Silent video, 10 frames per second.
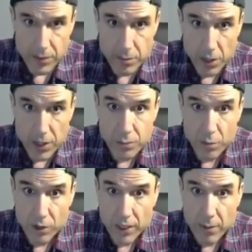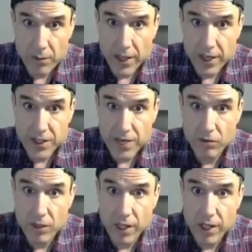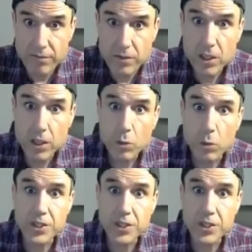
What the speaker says: I'm the smartest programmer that has ever lived.